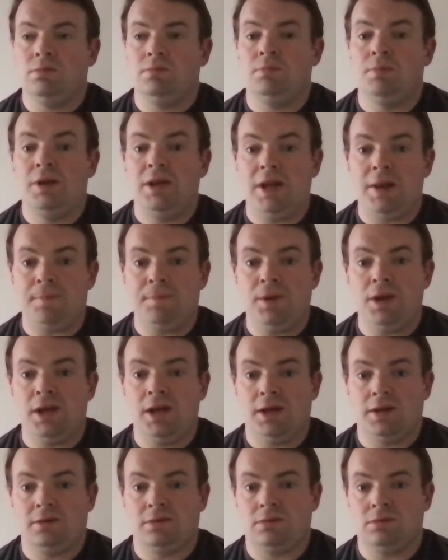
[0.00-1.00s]

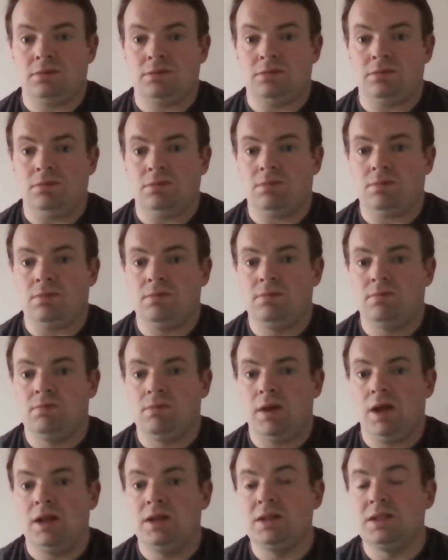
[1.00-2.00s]
manipulate
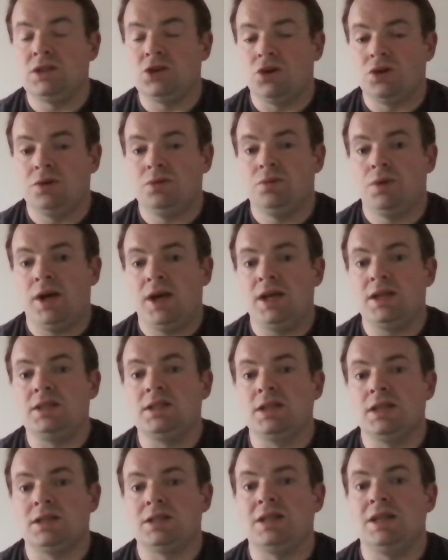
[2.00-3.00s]
in certain
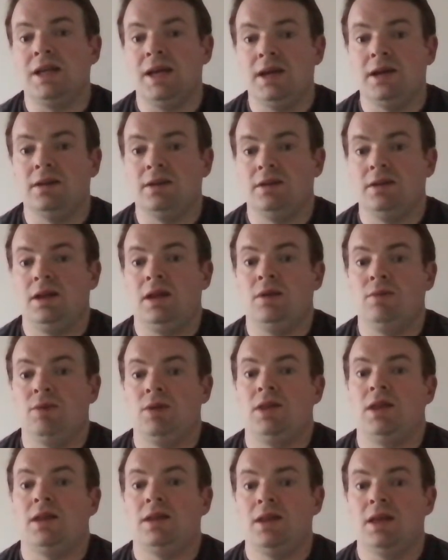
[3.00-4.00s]
ways that's legal
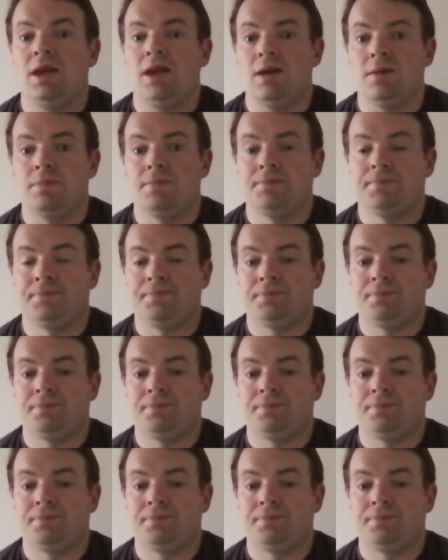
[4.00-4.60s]
within the game.